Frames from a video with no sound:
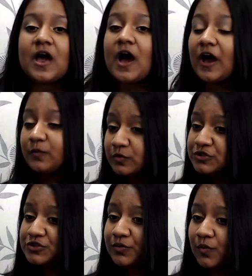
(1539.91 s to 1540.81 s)
I
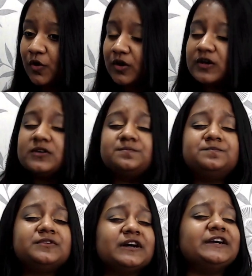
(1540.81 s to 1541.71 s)
wish you all a
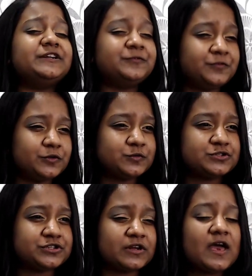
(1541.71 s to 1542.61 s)
bright
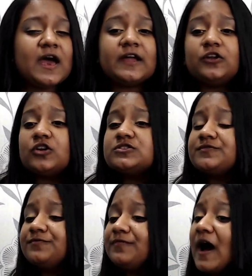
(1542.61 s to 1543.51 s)
future and lots
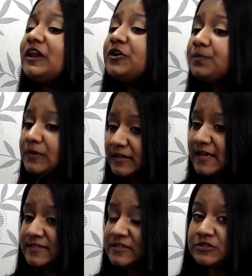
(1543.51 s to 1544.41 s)
of valuable
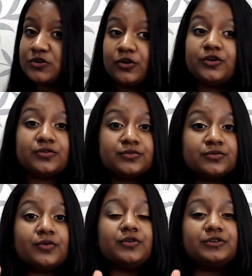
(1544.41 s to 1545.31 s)
lessons on your
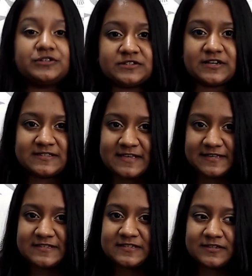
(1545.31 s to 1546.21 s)
road to success.